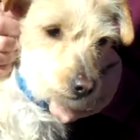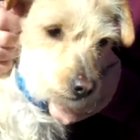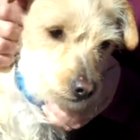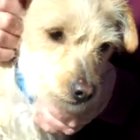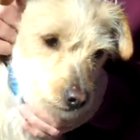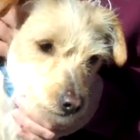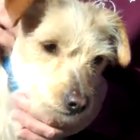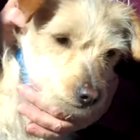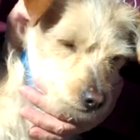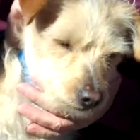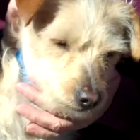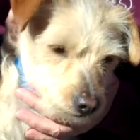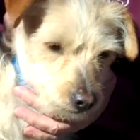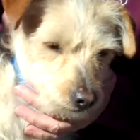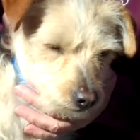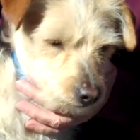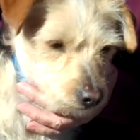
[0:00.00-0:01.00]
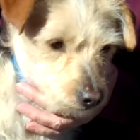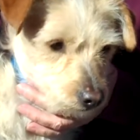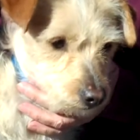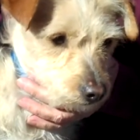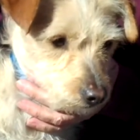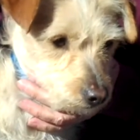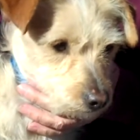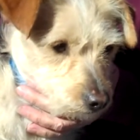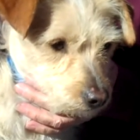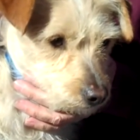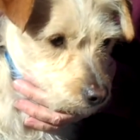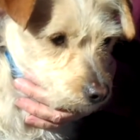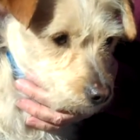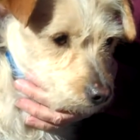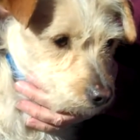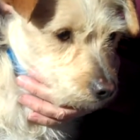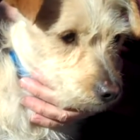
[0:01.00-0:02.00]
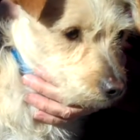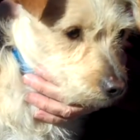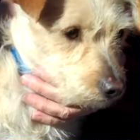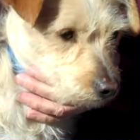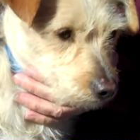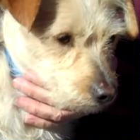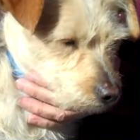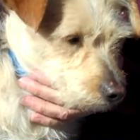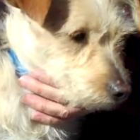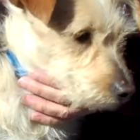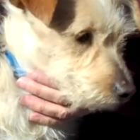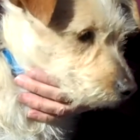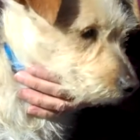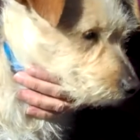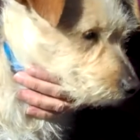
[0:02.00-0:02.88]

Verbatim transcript: definitely great with people. She's loving